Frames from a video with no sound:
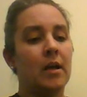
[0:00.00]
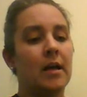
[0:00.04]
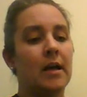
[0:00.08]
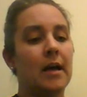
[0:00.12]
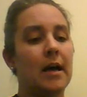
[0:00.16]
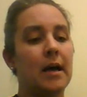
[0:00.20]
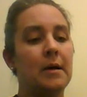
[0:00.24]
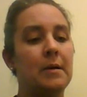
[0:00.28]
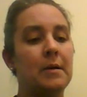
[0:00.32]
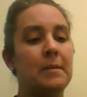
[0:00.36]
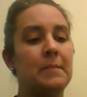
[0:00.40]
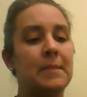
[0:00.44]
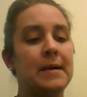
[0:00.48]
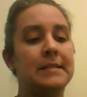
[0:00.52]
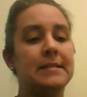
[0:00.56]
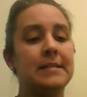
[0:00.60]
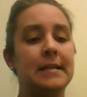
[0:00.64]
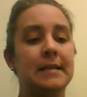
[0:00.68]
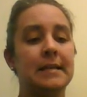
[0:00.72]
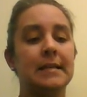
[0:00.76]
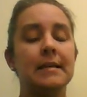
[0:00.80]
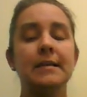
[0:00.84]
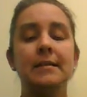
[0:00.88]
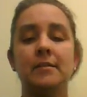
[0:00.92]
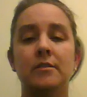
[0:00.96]

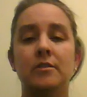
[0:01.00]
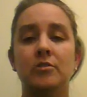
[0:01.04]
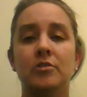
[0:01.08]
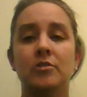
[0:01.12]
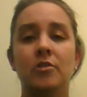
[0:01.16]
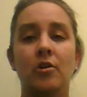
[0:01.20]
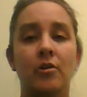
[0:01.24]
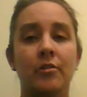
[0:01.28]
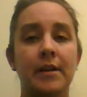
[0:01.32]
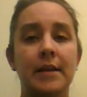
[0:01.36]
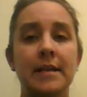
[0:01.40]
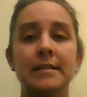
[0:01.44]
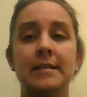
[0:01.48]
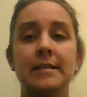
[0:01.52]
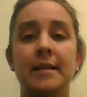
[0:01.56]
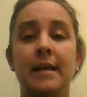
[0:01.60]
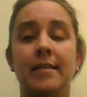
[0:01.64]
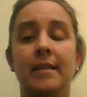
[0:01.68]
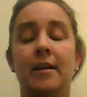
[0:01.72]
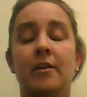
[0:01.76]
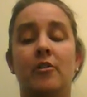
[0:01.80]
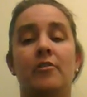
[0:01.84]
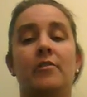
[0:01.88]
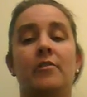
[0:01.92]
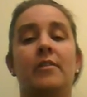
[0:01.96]
Attendance and tardies, I
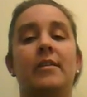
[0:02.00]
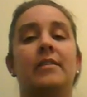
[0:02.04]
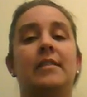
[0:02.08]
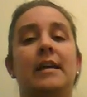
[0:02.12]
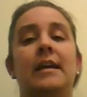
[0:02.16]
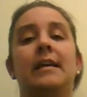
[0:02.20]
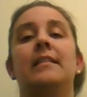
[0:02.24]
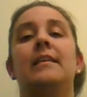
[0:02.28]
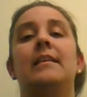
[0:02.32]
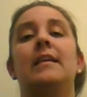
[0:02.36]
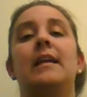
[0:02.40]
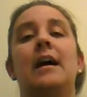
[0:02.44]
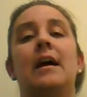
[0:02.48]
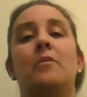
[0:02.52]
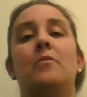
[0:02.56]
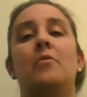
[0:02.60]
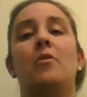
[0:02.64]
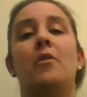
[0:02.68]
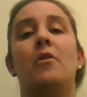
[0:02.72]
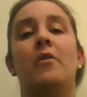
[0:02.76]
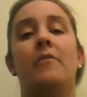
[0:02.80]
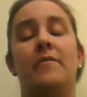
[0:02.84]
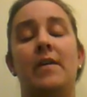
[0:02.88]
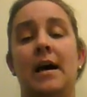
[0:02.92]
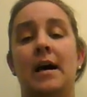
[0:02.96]
think, are the thing that I
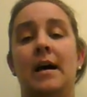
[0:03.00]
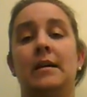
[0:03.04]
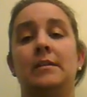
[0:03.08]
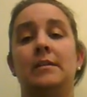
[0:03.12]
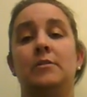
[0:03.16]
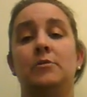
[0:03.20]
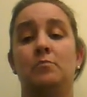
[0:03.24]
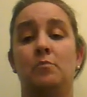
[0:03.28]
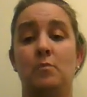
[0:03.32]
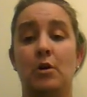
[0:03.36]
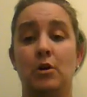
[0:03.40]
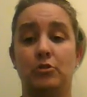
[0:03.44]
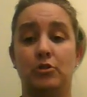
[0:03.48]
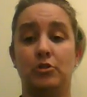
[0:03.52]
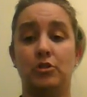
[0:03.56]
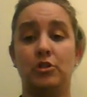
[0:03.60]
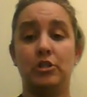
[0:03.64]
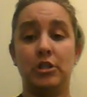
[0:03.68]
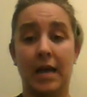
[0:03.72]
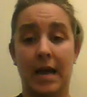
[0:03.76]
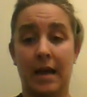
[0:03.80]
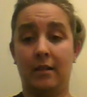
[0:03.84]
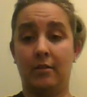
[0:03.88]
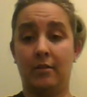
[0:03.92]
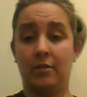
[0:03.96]
will find most
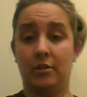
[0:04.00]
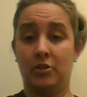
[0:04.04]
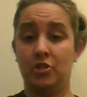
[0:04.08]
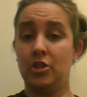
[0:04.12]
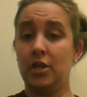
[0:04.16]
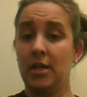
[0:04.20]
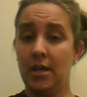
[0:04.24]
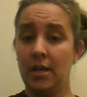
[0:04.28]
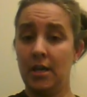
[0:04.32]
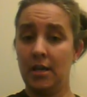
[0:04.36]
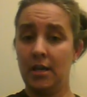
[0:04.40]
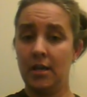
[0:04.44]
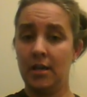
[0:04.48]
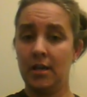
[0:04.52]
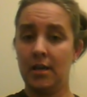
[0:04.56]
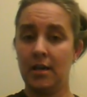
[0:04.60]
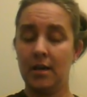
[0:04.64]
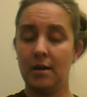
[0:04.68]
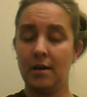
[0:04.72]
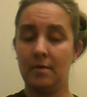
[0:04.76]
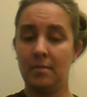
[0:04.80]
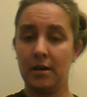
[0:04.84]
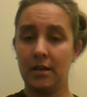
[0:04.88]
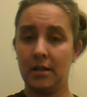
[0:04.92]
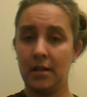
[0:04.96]
challenging
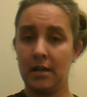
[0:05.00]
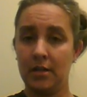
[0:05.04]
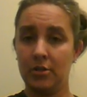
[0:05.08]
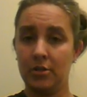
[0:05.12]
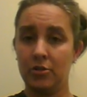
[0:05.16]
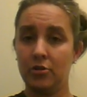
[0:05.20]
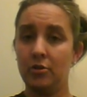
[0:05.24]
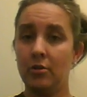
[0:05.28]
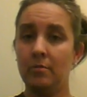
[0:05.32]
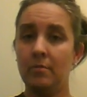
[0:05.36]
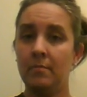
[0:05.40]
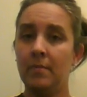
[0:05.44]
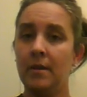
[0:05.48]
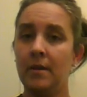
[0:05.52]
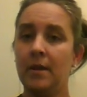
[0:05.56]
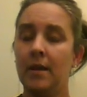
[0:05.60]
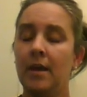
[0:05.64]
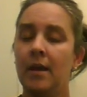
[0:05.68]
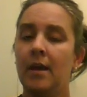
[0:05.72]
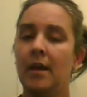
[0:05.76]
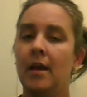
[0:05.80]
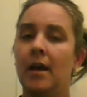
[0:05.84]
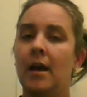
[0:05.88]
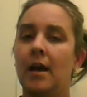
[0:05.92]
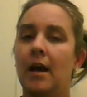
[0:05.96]
in my classroom,
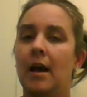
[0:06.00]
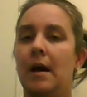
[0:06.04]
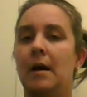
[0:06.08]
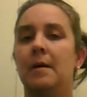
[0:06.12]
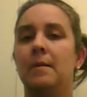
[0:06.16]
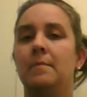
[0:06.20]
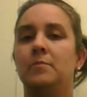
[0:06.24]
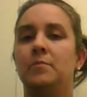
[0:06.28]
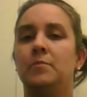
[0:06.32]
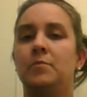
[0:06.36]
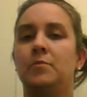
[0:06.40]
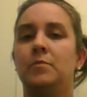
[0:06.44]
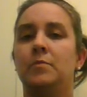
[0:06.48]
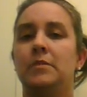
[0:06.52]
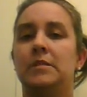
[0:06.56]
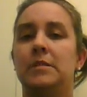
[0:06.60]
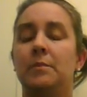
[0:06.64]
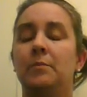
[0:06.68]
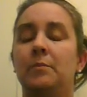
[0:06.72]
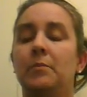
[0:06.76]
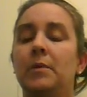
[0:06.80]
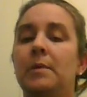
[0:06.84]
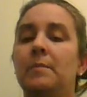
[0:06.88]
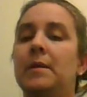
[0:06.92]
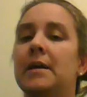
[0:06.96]

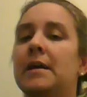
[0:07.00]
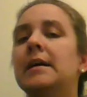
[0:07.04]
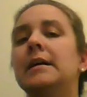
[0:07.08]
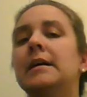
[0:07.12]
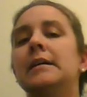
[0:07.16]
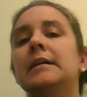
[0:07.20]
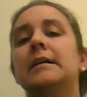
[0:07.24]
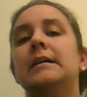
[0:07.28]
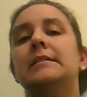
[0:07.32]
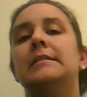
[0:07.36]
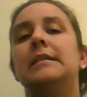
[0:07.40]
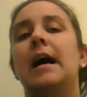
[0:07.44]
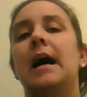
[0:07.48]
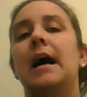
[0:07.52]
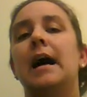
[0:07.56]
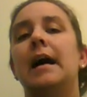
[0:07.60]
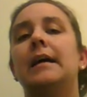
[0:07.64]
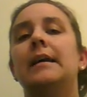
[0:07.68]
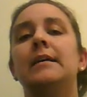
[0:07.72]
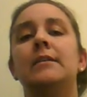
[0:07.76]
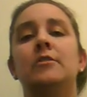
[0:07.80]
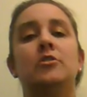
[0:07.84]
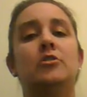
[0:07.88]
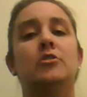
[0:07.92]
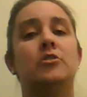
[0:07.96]
simply because I
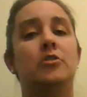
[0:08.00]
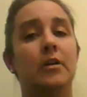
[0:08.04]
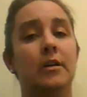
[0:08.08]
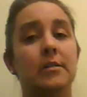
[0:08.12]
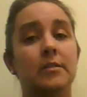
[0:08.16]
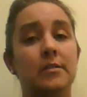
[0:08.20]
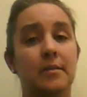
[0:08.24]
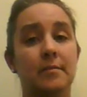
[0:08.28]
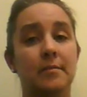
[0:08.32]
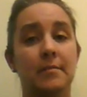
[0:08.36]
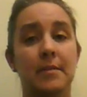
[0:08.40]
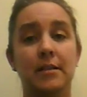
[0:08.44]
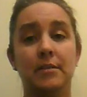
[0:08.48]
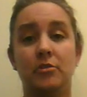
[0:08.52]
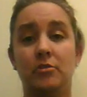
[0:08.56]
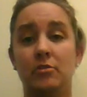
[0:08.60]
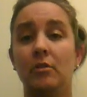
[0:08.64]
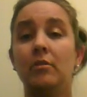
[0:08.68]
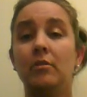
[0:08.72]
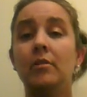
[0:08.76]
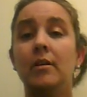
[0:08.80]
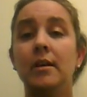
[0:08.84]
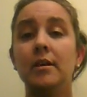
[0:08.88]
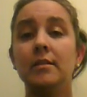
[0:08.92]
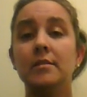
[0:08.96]
can stress to my
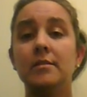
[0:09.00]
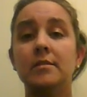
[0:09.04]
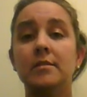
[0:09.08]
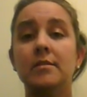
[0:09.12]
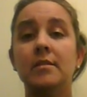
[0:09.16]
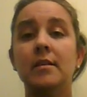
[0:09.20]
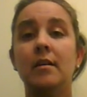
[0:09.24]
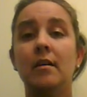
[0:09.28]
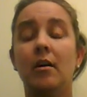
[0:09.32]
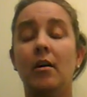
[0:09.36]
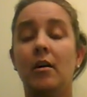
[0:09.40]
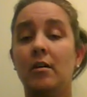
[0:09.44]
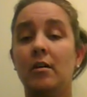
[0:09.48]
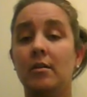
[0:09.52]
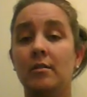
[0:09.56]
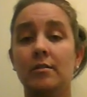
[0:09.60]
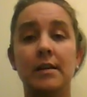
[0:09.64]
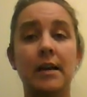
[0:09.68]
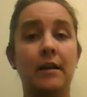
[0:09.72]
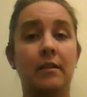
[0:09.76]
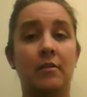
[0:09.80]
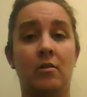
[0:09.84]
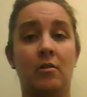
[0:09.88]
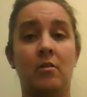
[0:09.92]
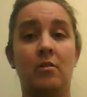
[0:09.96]
students all day
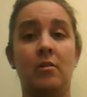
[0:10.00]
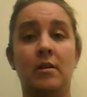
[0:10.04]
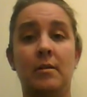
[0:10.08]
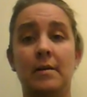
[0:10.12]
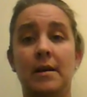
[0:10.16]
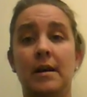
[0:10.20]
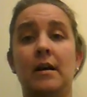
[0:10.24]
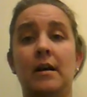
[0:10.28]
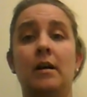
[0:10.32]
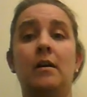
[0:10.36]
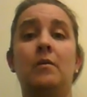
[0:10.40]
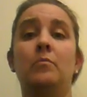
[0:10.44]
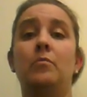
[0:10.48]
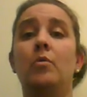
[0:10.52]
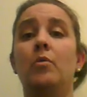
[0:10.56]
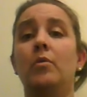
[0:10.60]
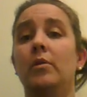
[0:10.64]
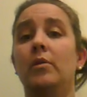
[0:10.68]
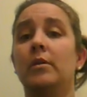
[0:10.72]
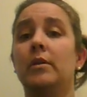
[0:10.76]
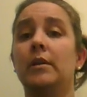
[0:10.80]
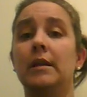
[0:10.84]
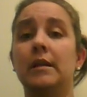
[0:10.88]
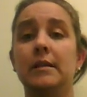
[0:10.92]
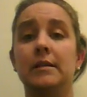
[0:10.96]
long about how
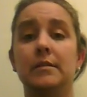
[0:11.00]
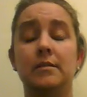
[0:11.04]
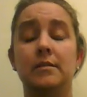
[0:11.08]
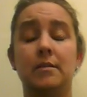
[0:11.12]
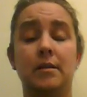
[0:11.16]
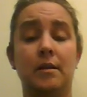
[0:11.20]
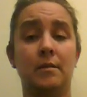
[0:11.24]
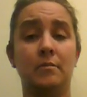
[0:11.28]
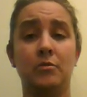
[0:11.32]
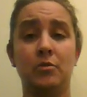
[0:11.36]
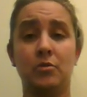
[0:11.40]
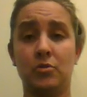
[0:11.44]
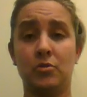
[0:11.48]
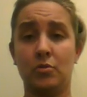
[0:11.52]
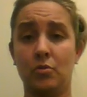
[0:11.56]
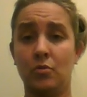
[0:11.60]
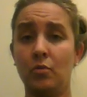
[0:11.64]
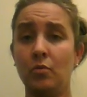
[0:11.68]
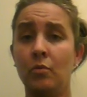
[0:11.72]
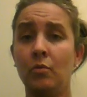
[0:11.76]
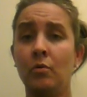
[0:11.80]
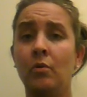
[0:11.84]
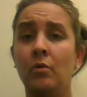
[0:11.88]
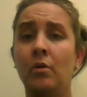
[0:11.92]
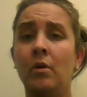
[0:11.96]
important it is to come to
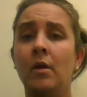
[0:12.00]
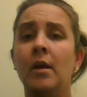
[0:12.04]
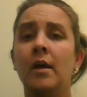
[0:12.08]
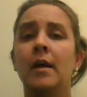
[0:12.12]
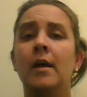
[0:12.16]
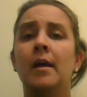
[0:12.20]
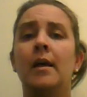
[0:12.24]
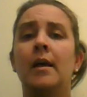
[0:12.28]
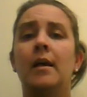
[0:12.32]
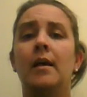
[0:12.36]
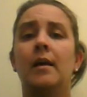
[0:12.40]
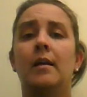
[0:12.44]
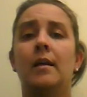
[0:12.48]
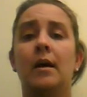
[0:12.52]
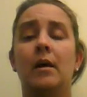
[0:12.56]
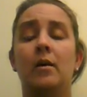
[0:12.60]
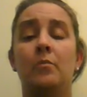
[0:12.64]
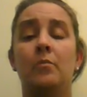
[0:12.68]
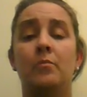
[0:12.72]
school and how